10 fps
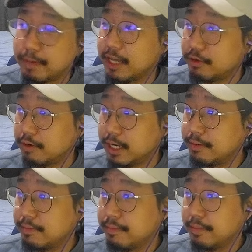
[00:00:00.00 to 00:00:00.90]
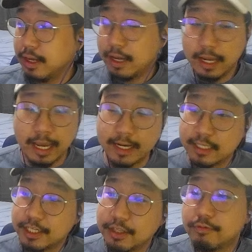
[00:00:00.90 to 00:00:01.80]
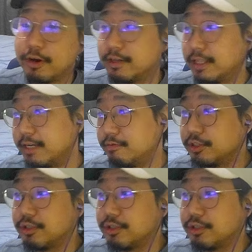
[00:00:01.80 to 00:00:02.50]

the way, and it's in the wrong language.